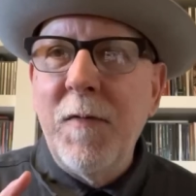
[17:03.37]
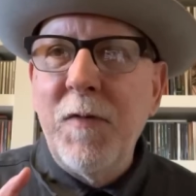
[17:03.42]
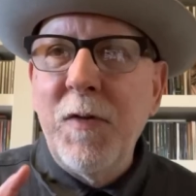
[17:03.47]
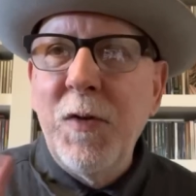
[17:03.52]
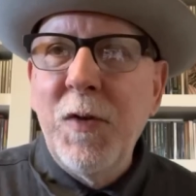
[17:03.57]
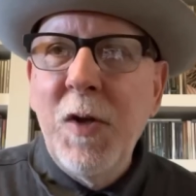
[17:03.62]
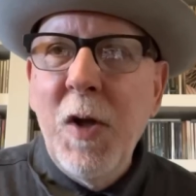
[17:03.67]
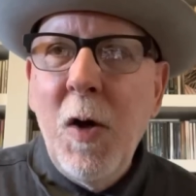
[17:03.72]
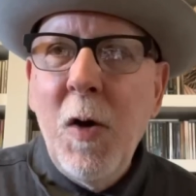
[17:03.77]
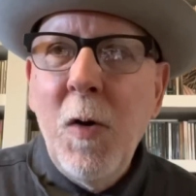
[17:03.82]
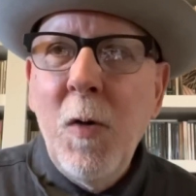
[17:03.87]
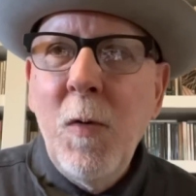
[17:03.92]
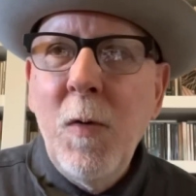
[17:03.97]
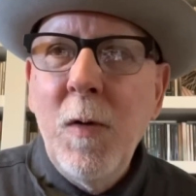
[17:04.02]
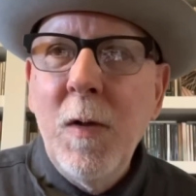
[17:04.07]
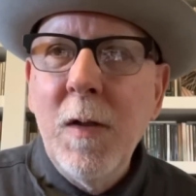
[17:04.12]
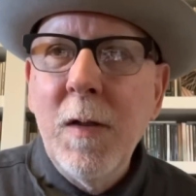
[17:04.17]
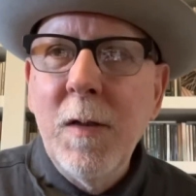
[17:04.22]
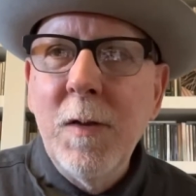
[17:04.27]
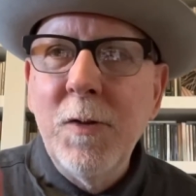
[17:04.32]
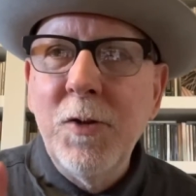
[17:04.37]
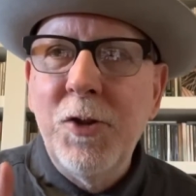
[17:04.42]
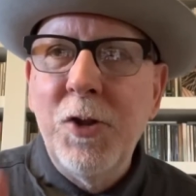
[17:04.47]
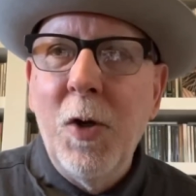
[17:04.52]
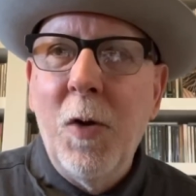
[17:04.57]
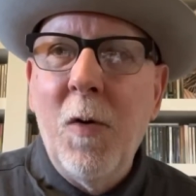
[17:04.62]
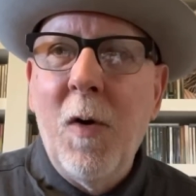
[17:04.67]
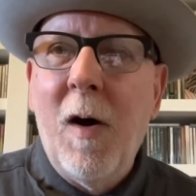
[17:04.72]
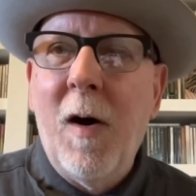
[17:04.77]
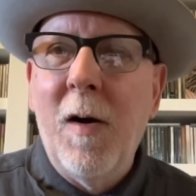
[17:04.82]
you know
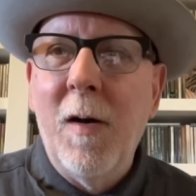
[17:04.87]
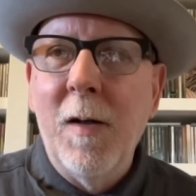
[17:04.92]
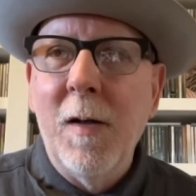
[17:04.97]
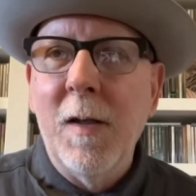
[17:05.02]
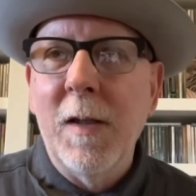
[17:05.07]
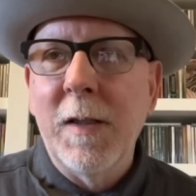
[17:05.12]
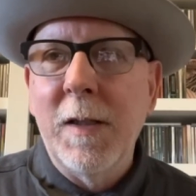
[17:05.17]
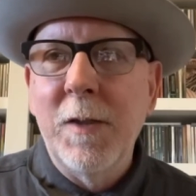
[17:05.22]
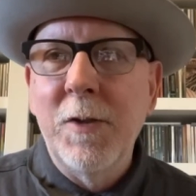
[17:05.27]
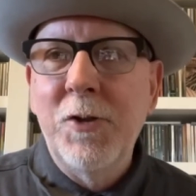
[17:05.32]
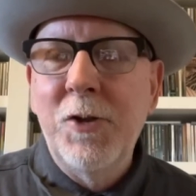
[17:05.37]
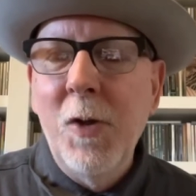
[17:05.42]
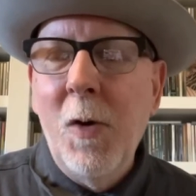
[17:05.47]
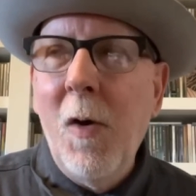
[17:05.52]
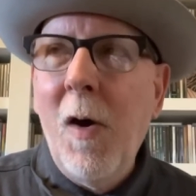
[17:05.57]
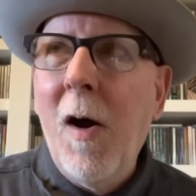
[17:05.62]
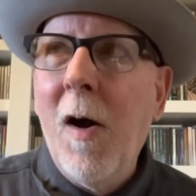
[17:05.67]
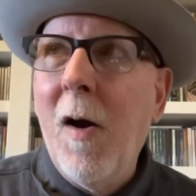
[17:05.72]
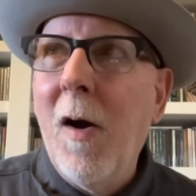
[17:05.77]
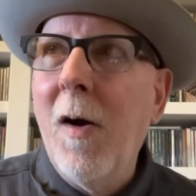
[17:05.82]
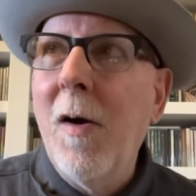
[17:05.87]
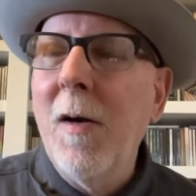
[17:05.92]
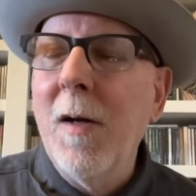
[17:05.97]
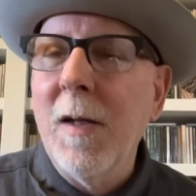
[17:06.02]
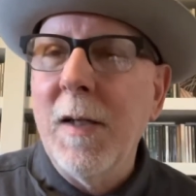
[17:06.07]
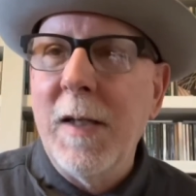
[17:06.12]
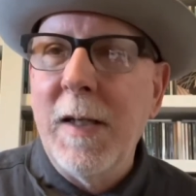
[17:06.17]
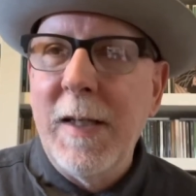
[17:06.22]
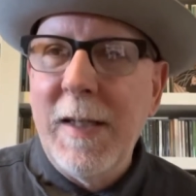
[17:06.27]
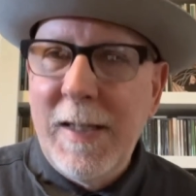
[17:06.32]
Joe Harley
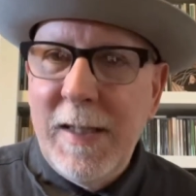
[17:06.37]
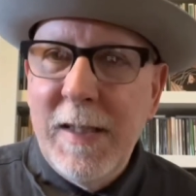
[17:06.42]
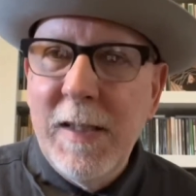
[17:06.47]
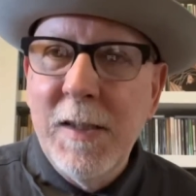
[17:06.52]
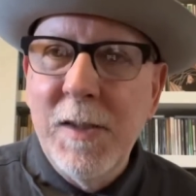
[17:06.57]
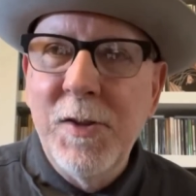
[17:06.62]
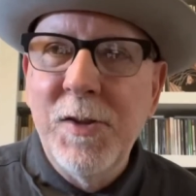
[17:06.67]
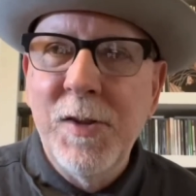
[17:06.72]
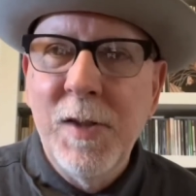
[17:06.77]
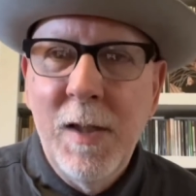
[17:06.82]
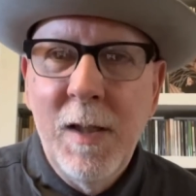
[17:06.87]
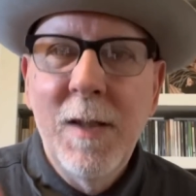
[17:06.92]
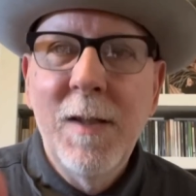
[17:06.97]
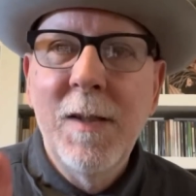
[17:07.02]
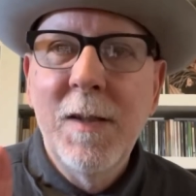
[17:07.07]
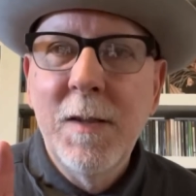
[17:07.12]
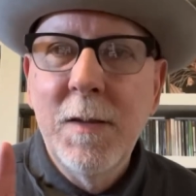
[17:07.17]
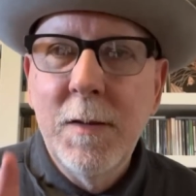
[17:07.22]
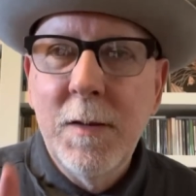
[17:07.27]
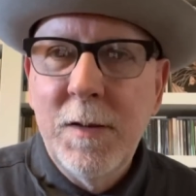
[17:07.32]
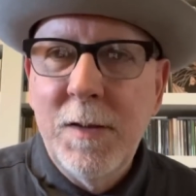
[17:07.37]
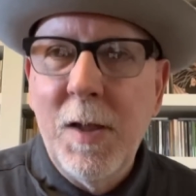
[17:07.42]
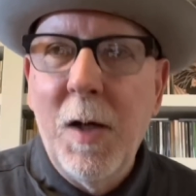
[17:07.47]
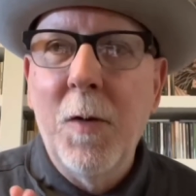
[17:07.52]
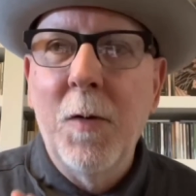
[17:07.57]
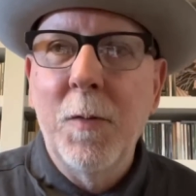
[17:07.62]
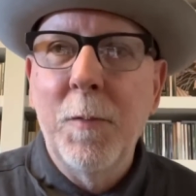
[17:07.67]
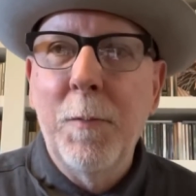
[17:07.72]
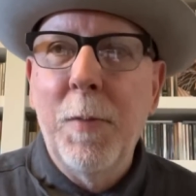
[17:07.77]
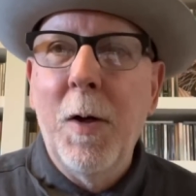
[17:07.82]
is
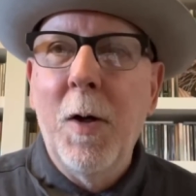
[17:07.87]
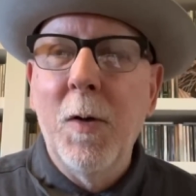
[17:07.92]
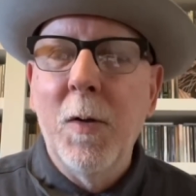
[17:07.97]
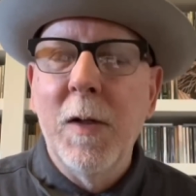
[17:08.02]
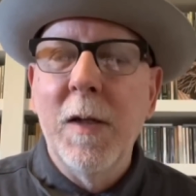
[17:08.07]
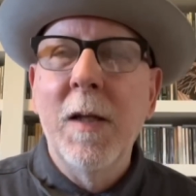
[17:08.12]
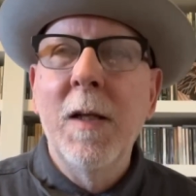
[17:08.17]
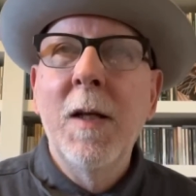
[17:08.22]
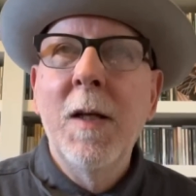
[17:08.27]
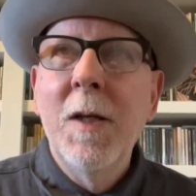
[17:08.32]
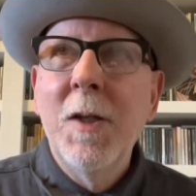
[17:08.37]
tone poet.